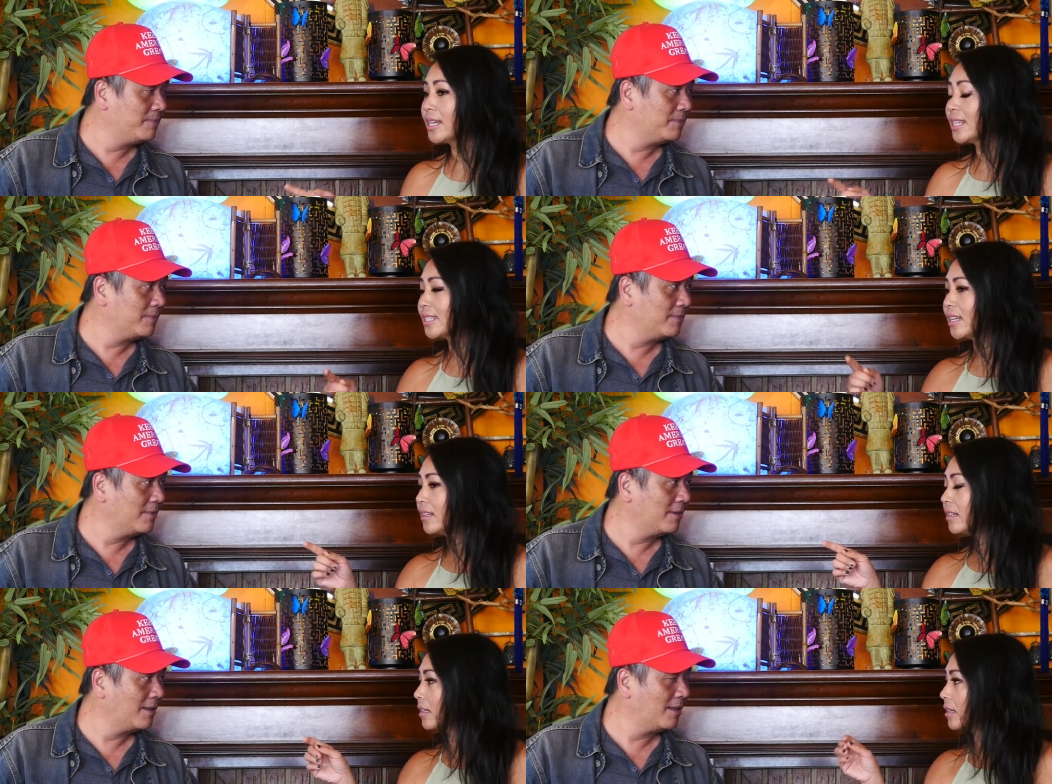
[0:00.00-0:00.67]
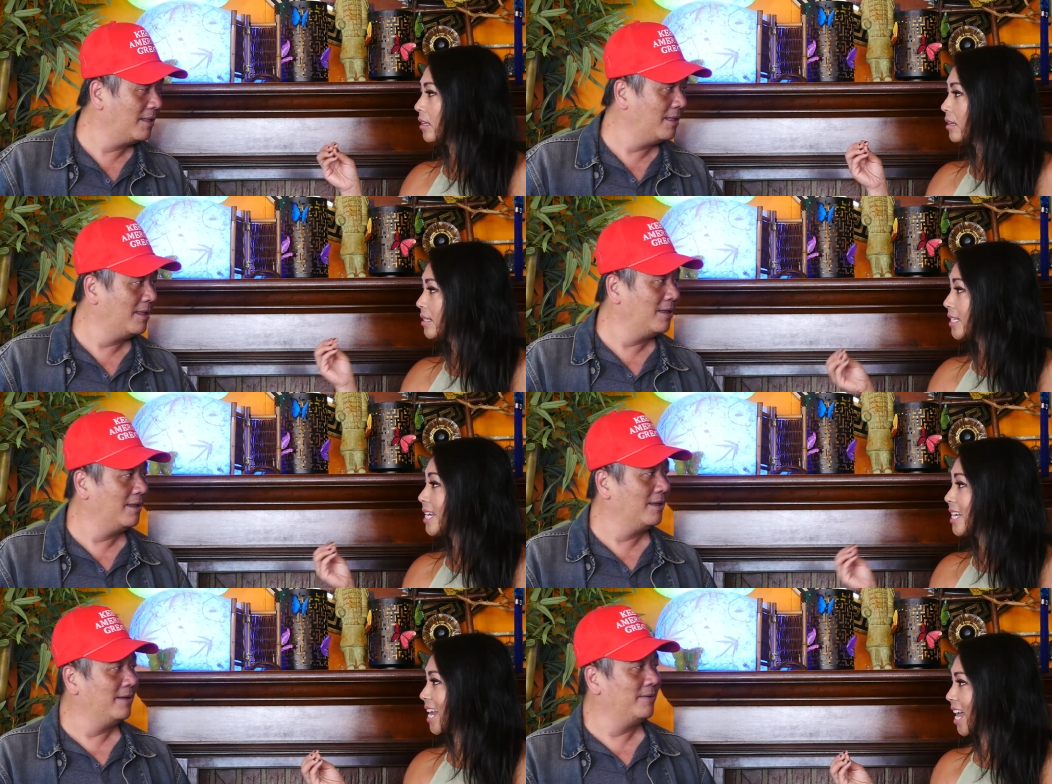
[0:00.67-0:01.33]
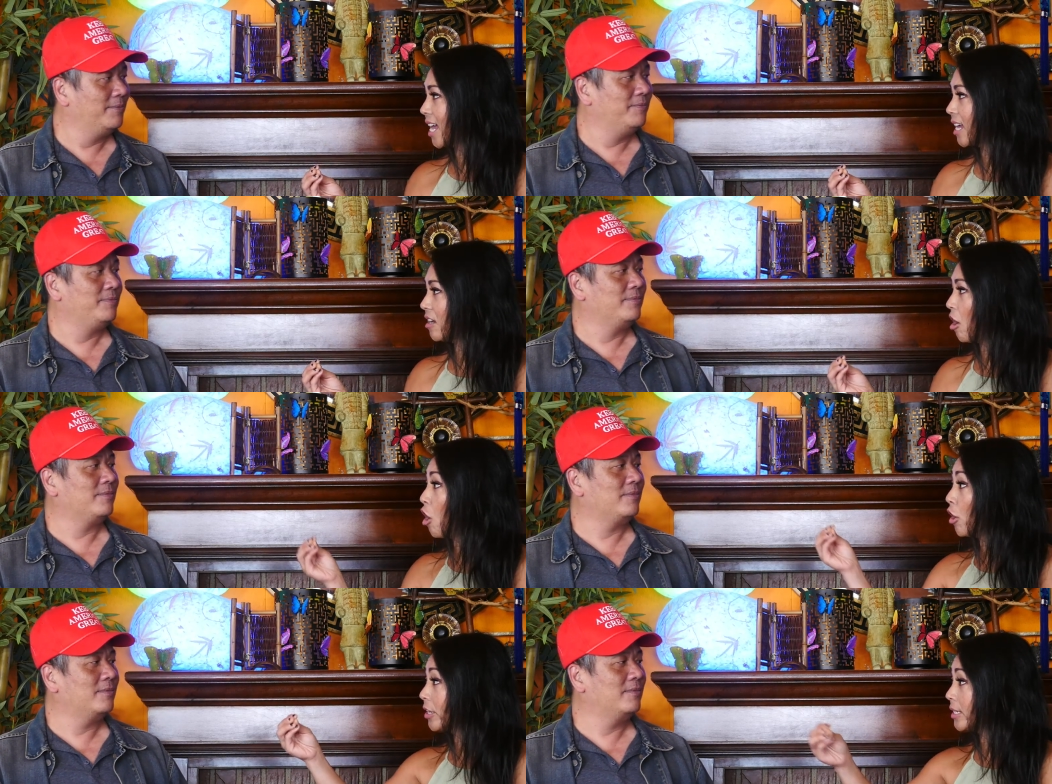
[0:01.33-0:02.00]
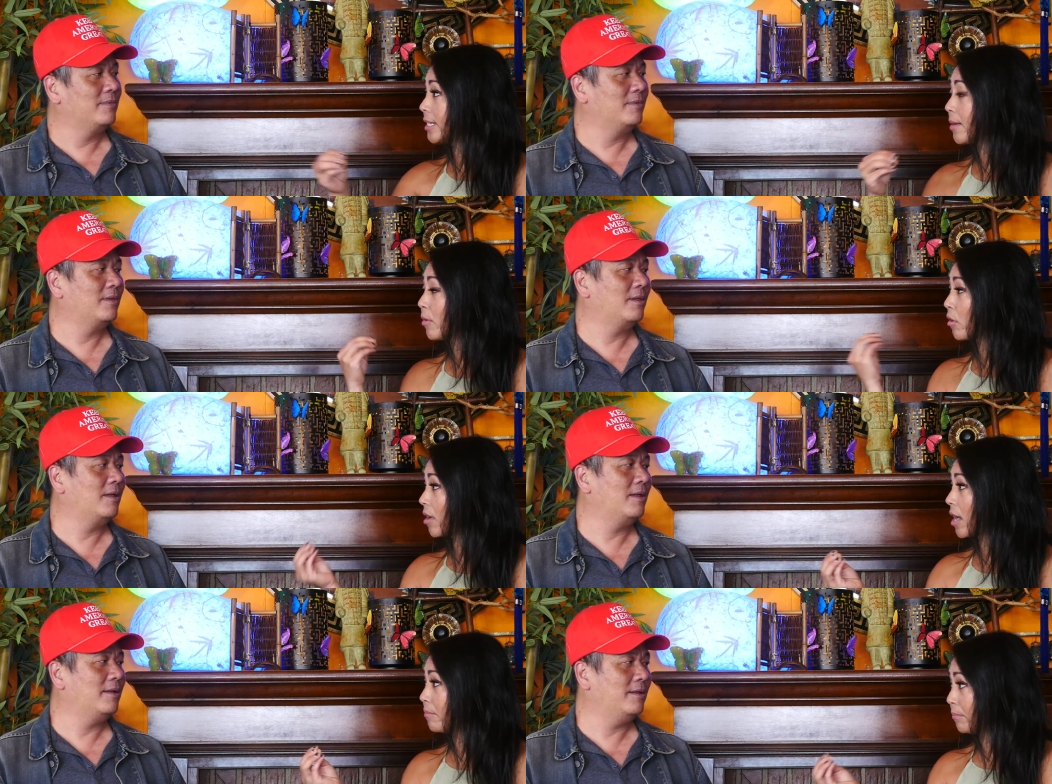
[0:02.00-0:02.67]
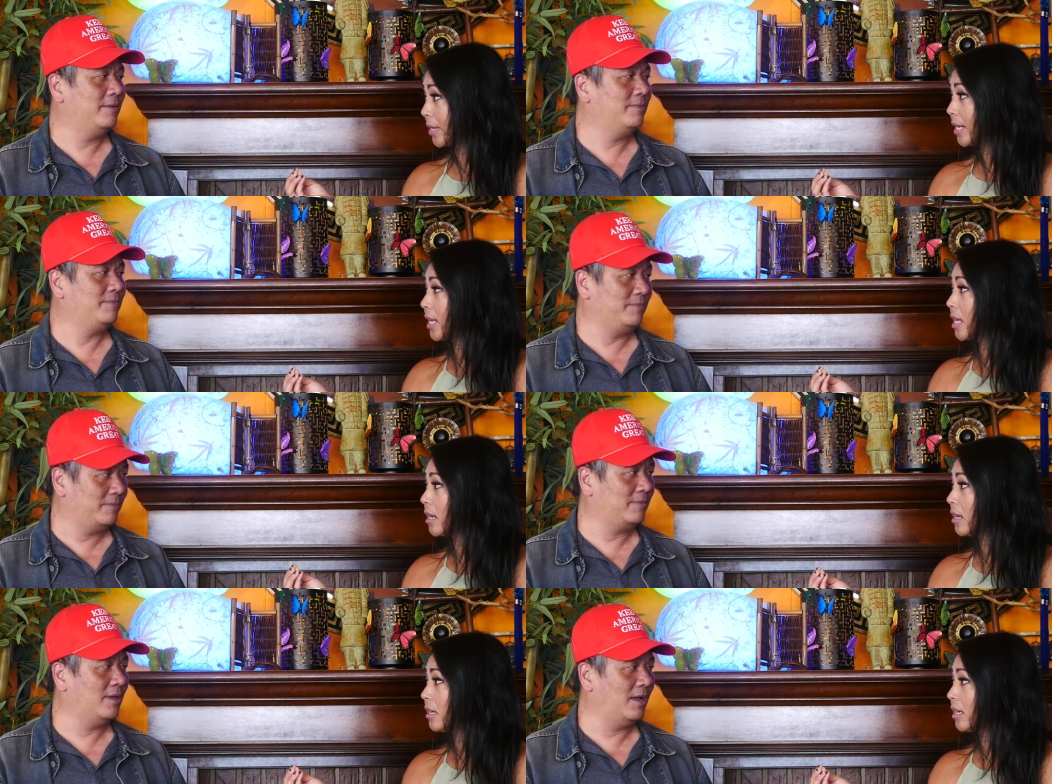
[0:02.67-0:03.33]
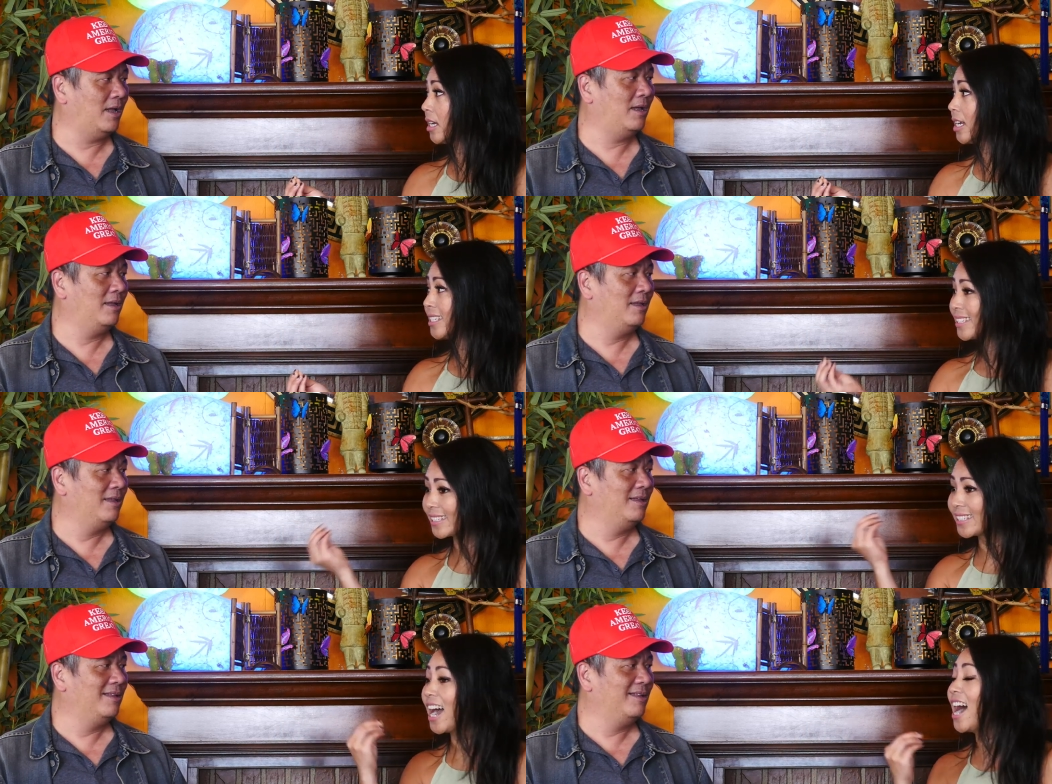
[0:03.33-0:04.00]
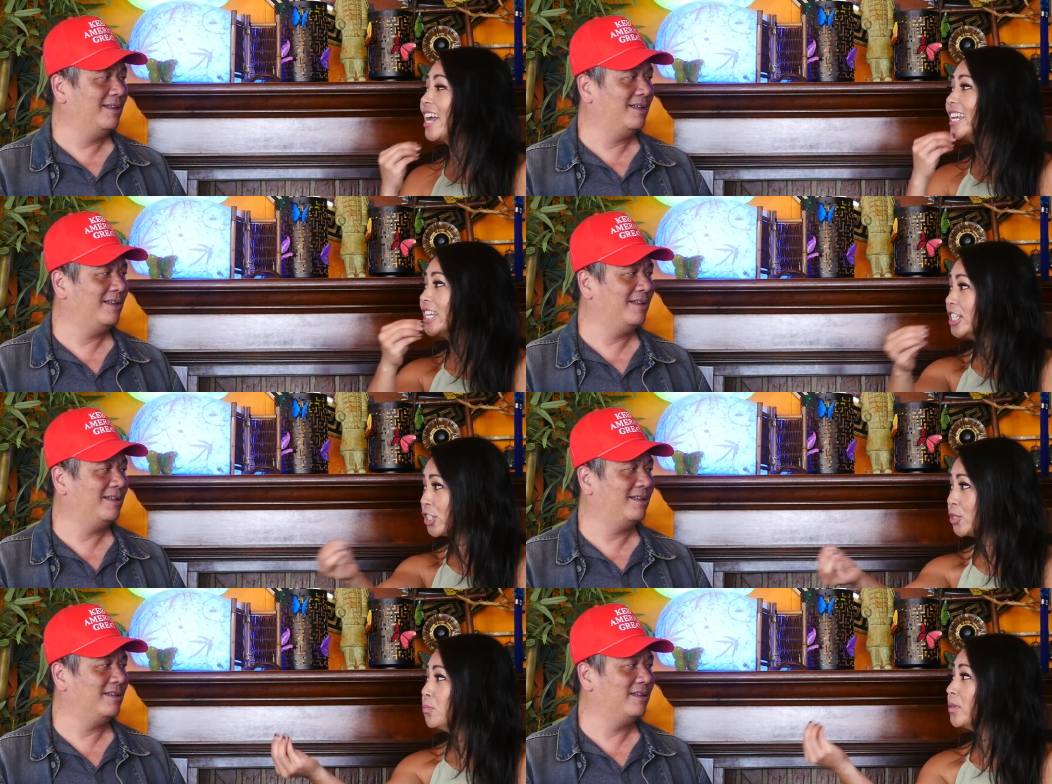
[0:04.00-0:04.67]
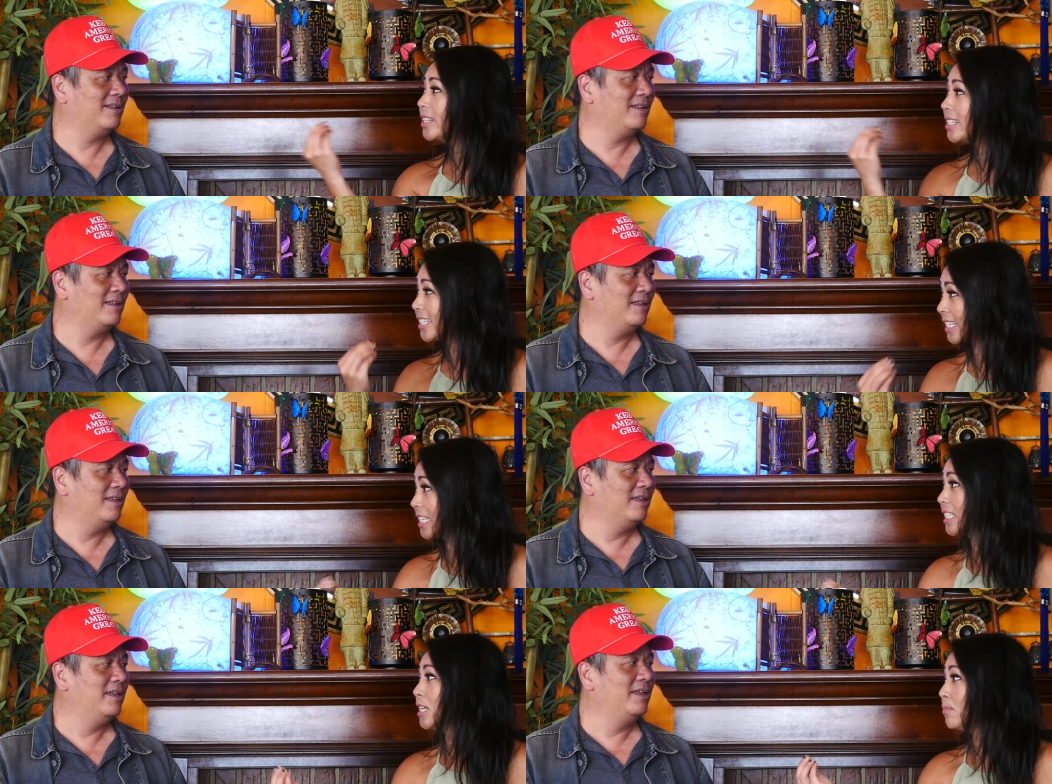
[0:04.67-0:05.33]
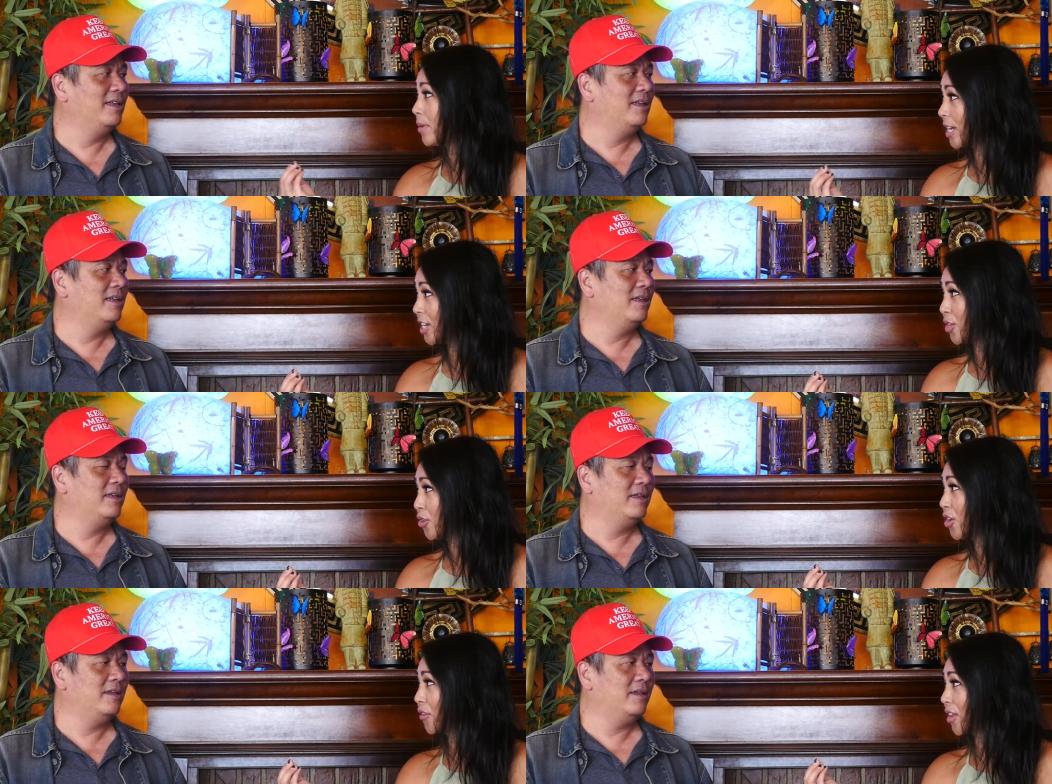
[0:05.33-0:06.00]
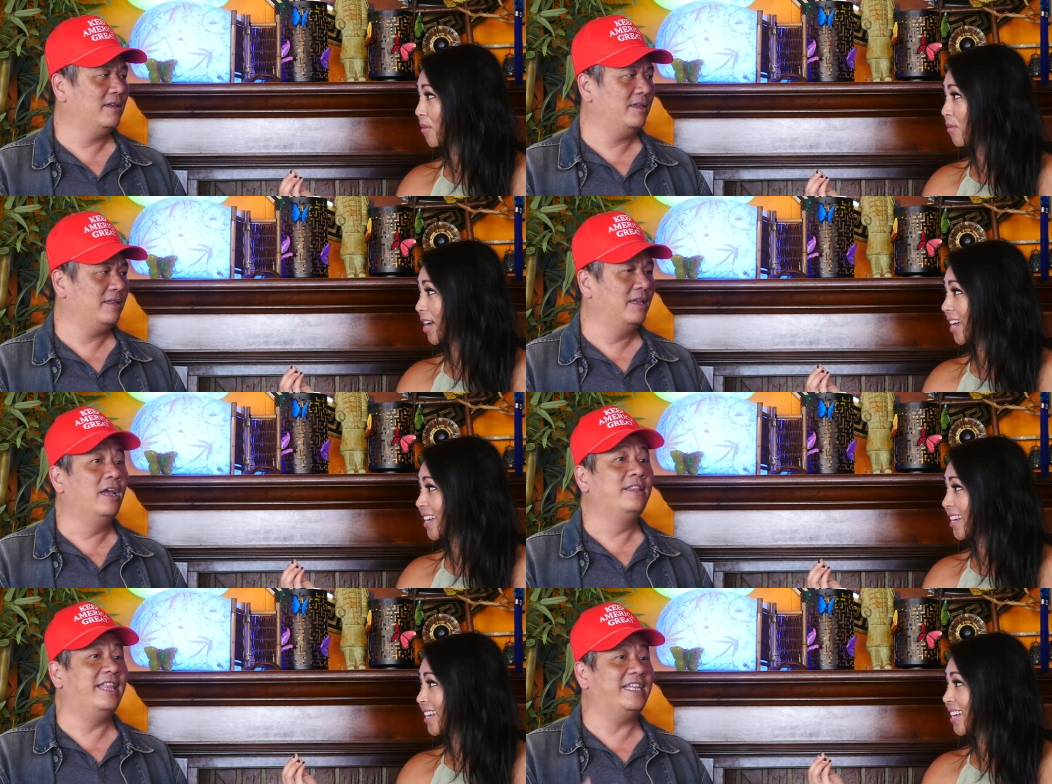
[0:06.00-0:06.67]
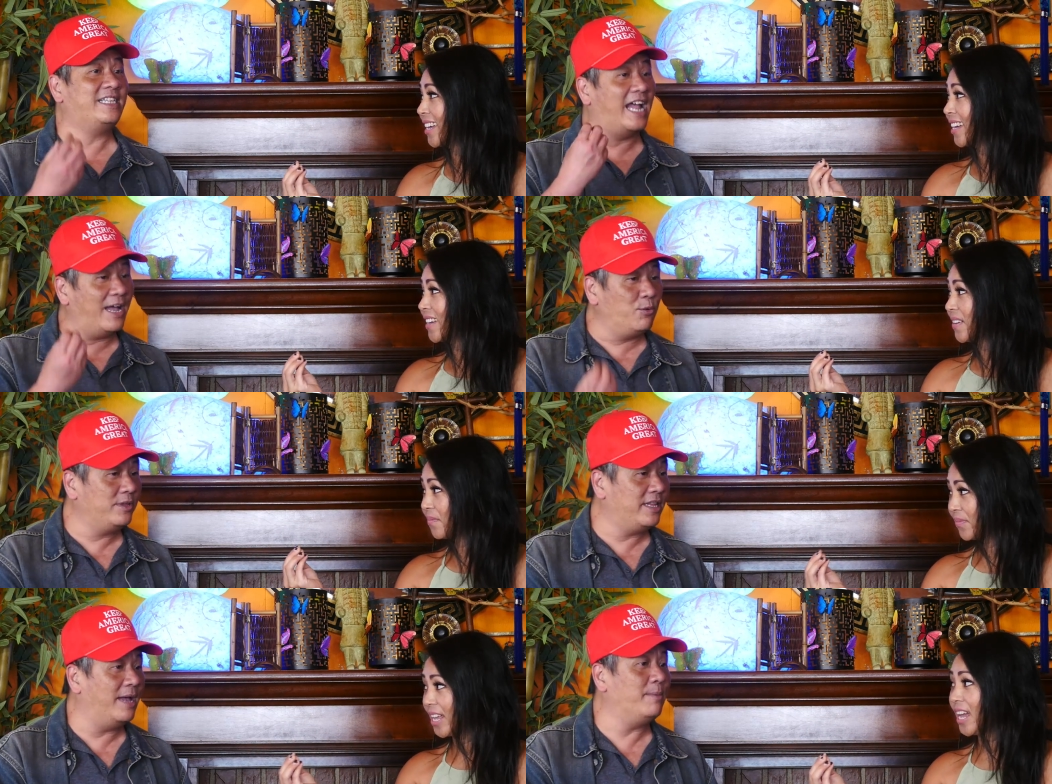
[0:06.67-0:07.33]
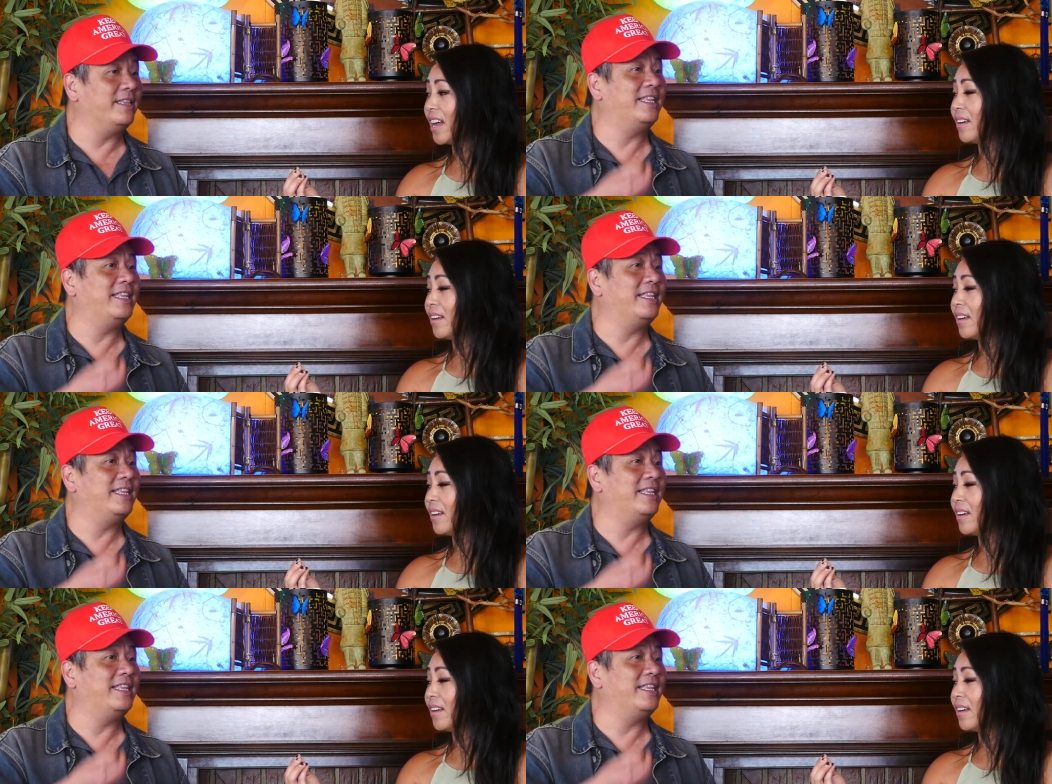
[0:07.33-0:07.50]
Speaker 1: is that CNN, all the Democrat media uh-huh. is tied into with the CCP. You know that, right?
Speaker 2: They tie with them, yeah. and